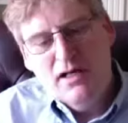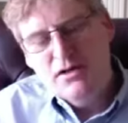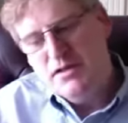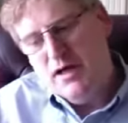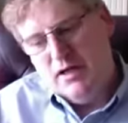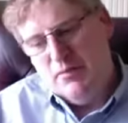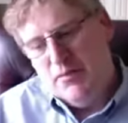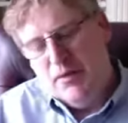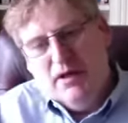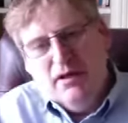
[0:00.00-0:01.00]
just start and
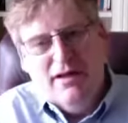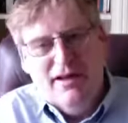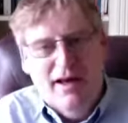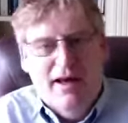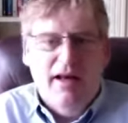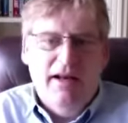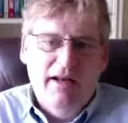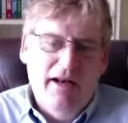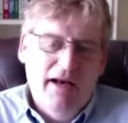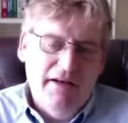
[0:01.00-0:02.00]
maybe and
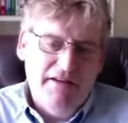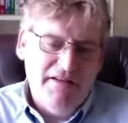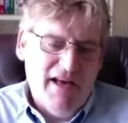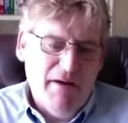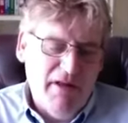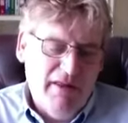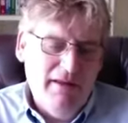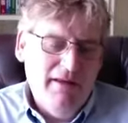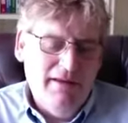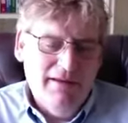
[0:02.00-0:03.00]
then hand it to Sam. I think,